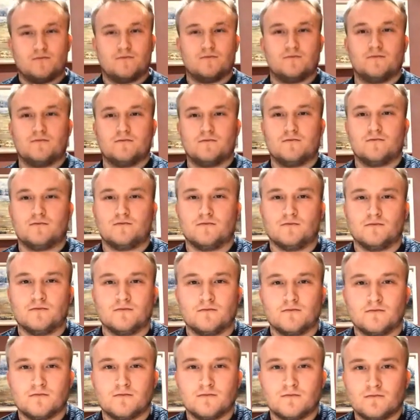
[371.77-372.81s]

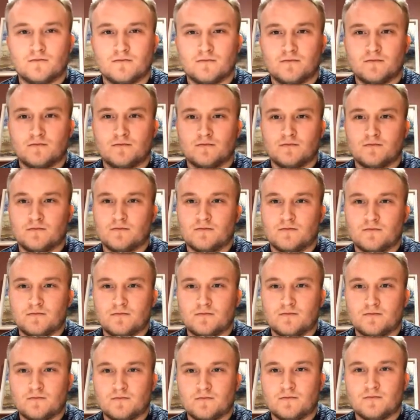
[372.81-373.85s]

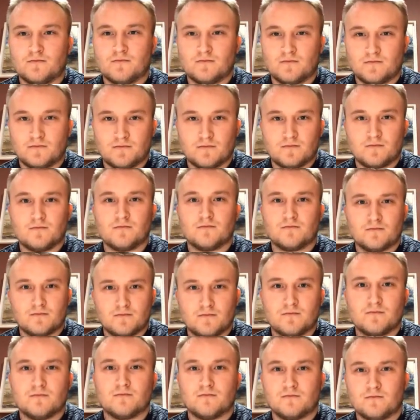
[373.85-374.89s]

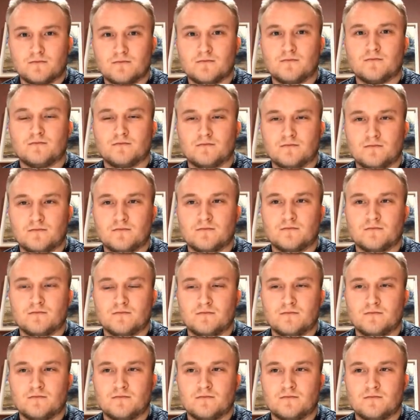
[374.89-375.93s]

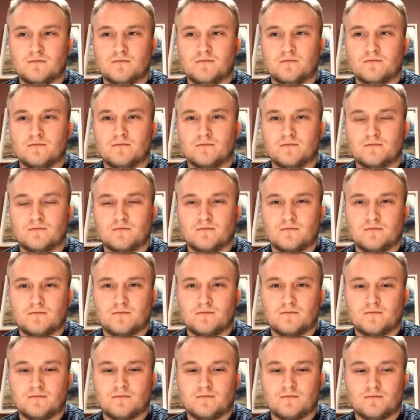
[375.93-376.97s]

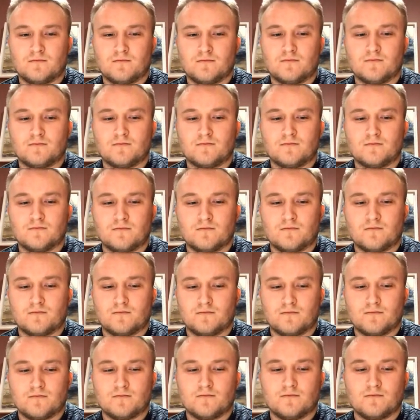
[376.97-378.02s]

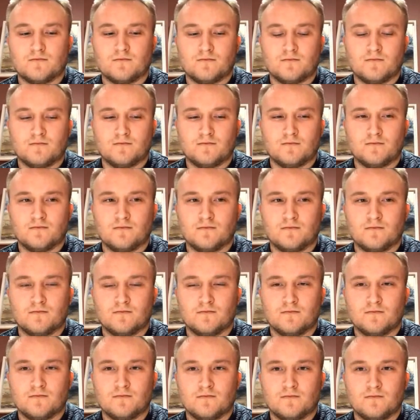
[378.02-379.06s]

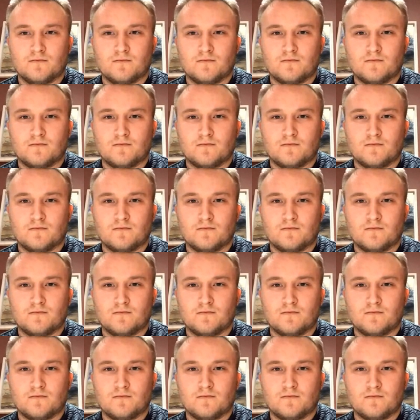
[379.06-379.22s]
[no speech]